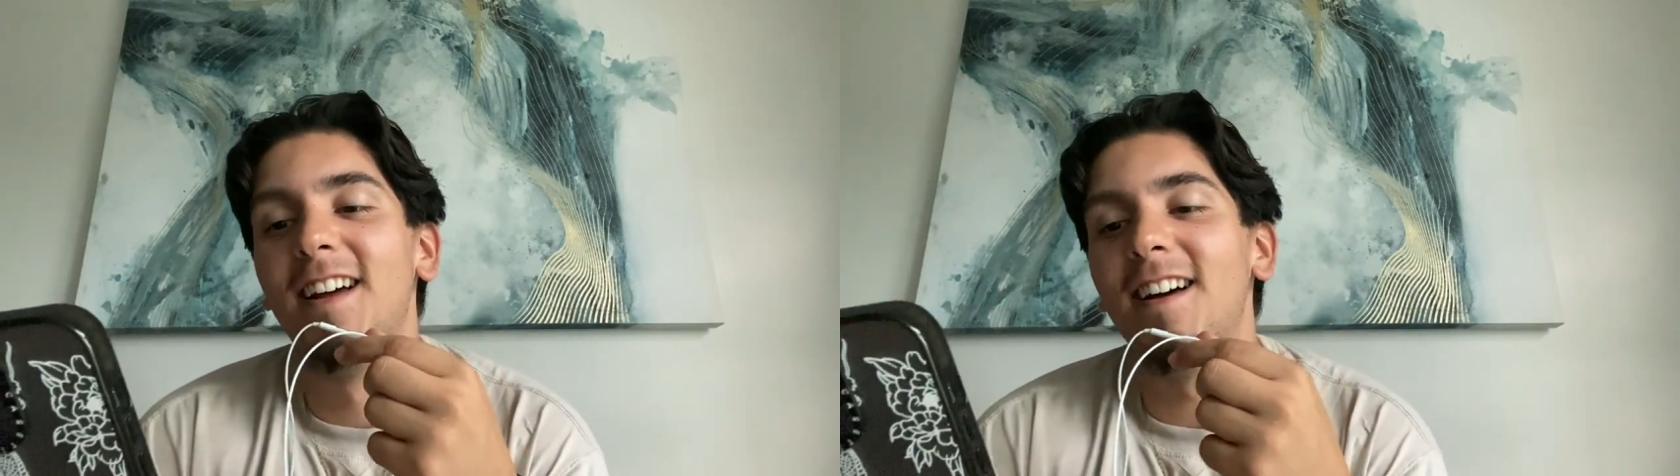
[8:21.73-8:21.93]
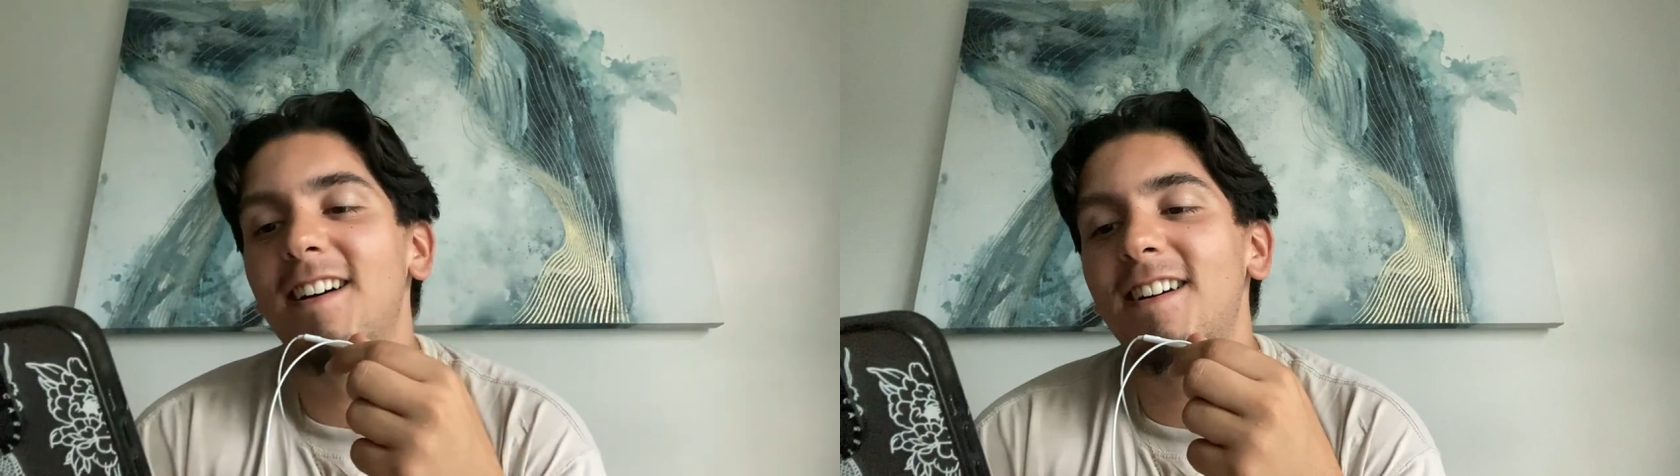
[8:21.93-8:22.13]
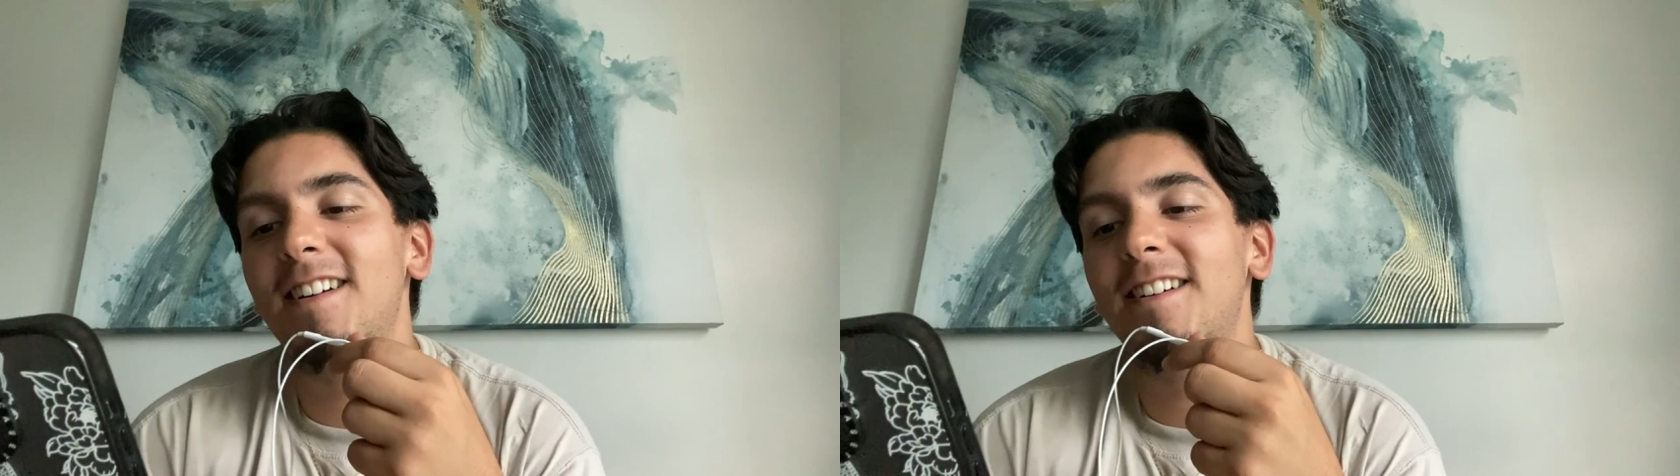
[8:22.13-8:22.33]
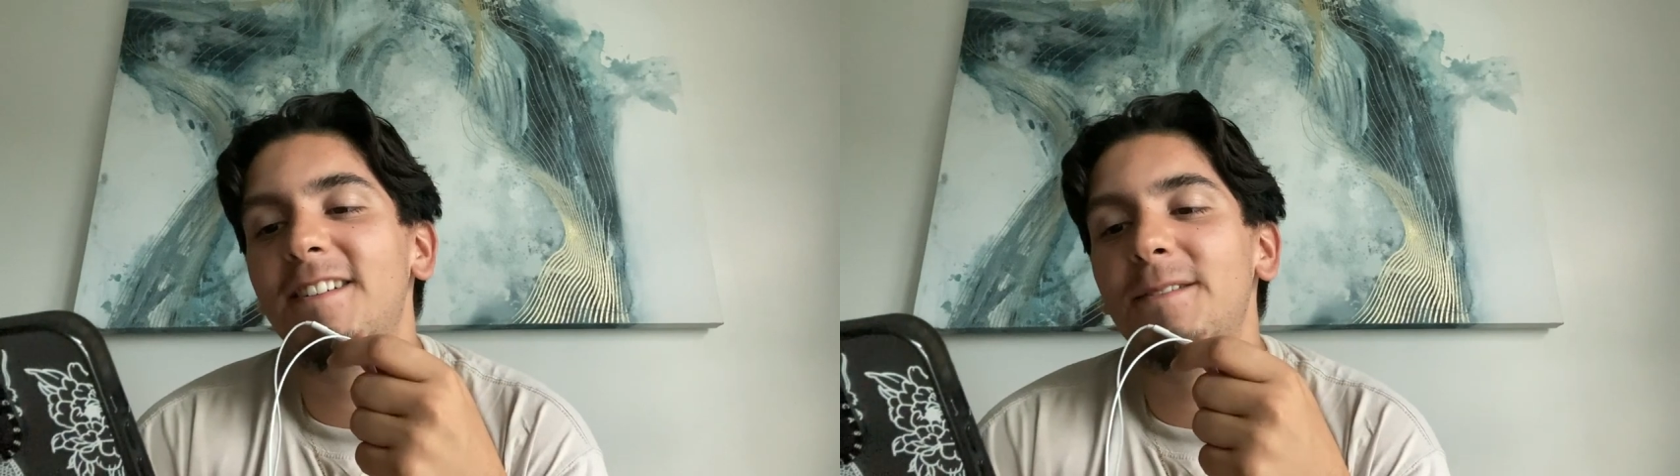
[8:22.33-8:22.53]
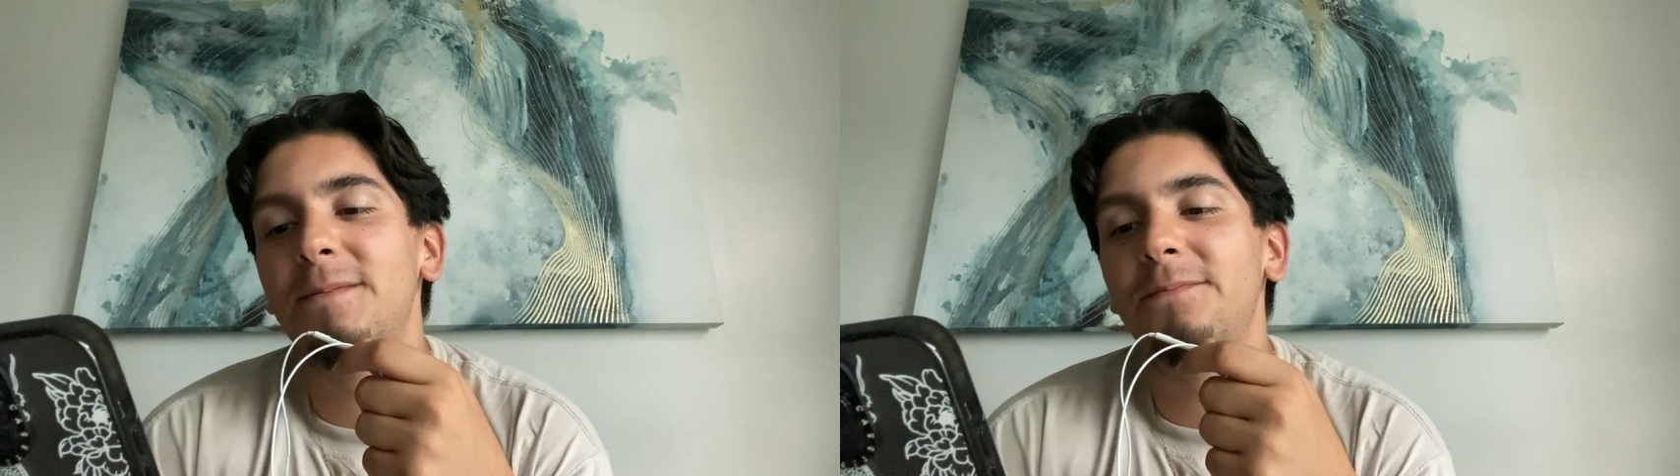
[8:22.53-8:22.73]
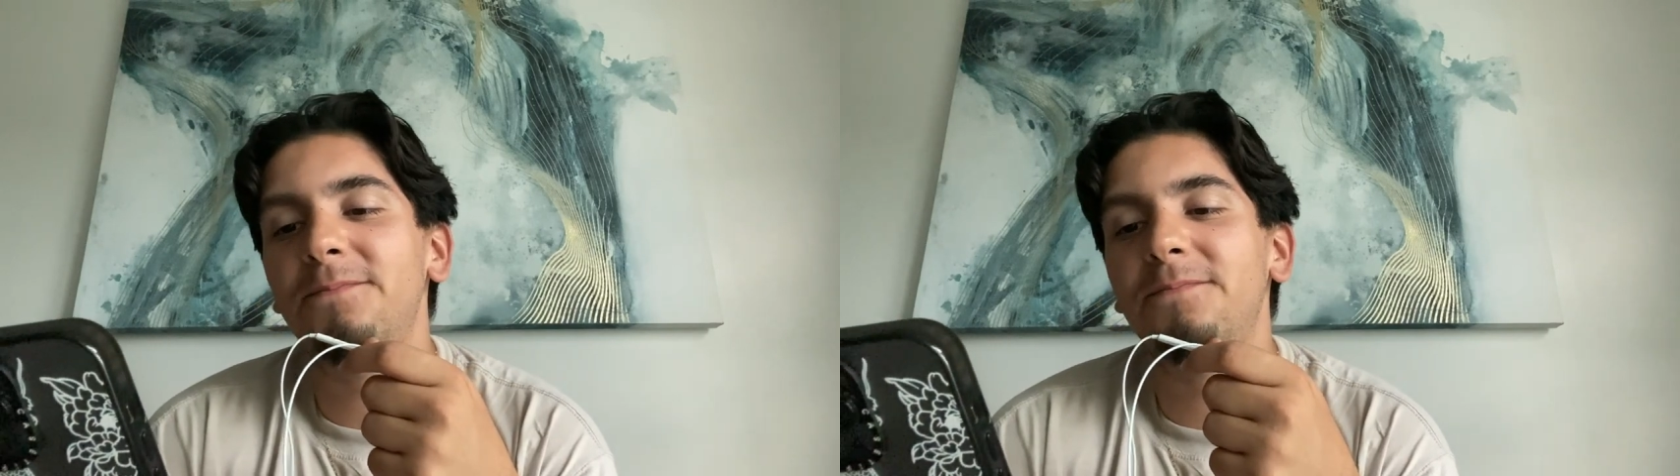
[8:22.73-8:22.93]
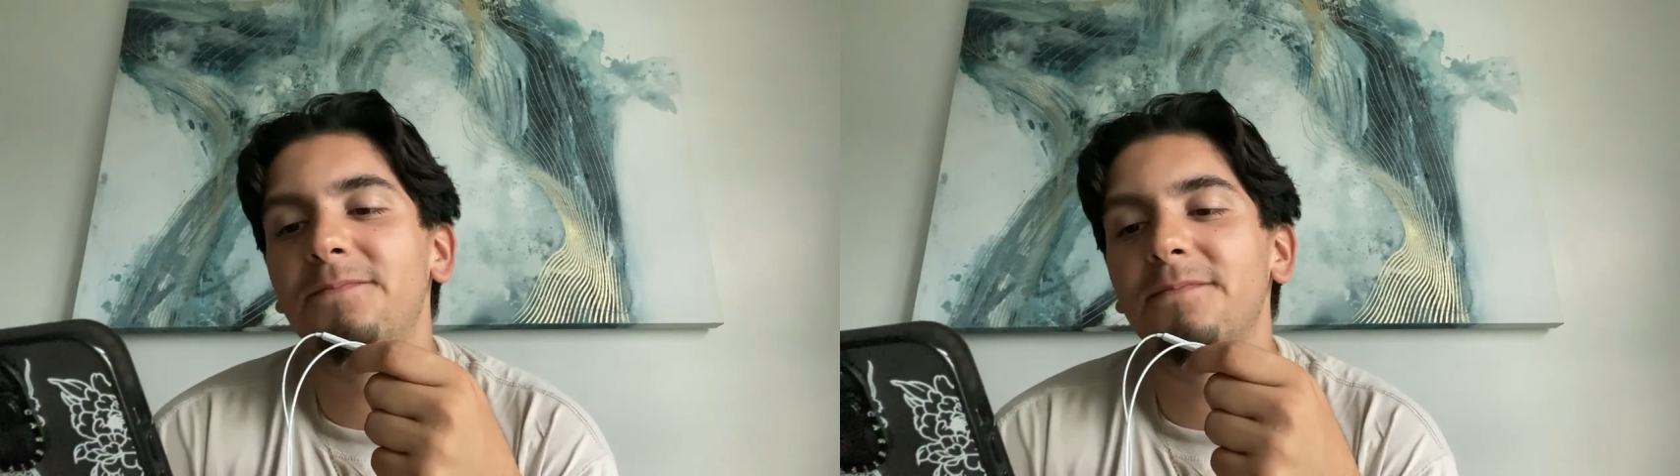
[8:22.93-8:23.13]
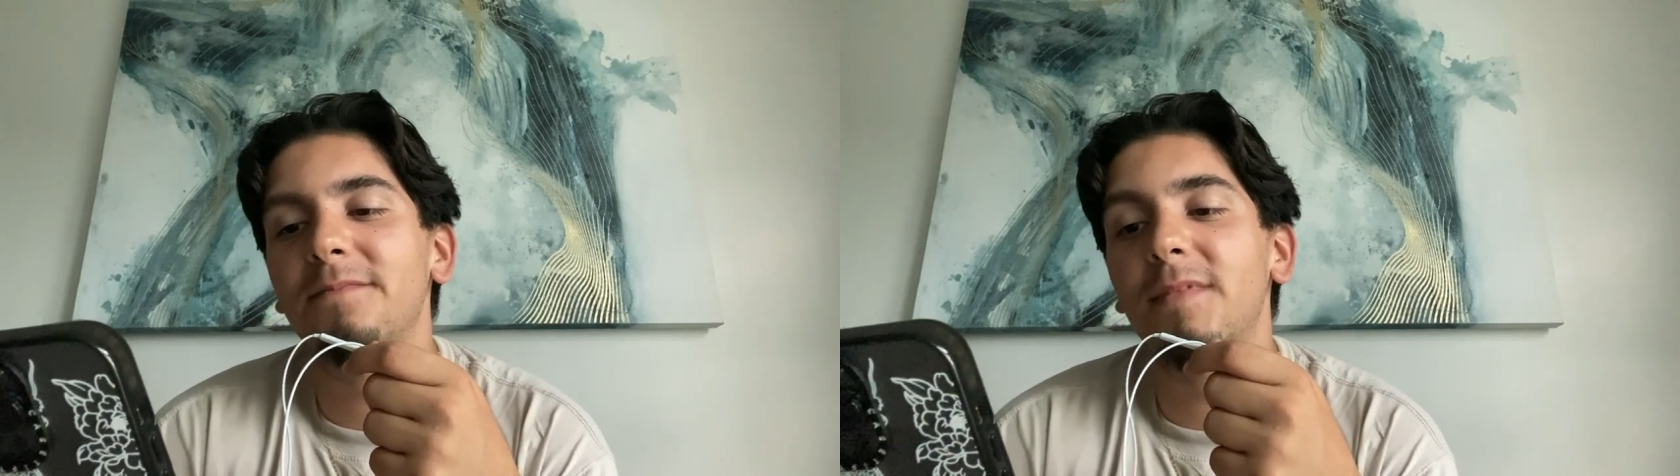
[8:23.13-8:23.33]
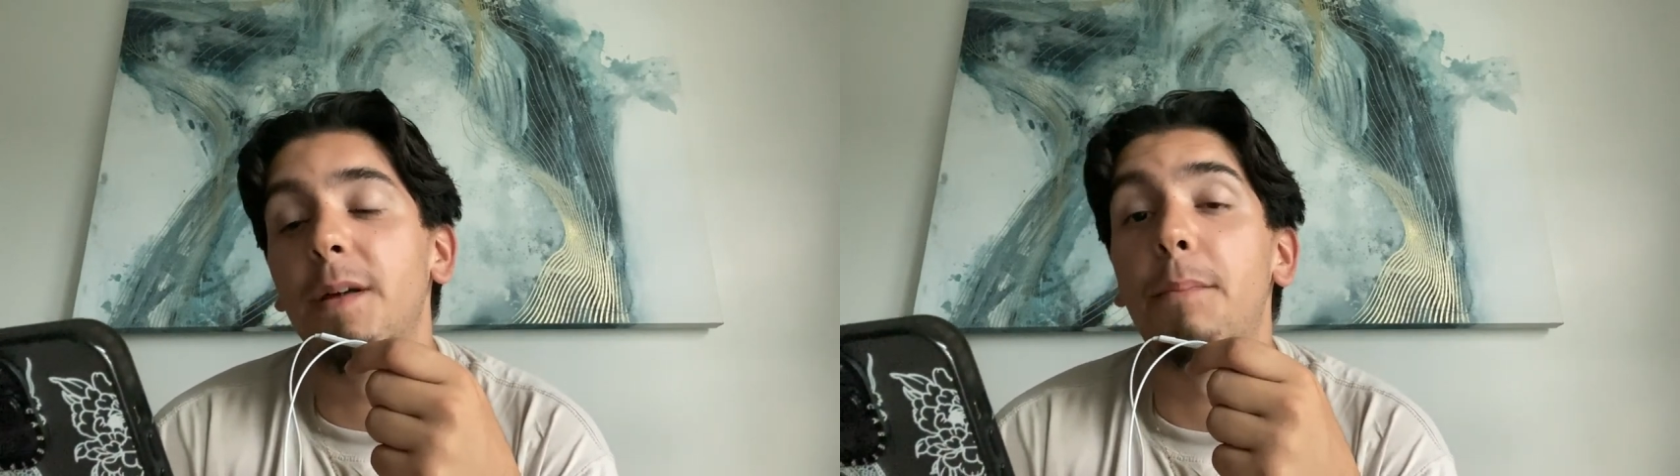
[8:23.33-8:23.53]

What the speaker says: The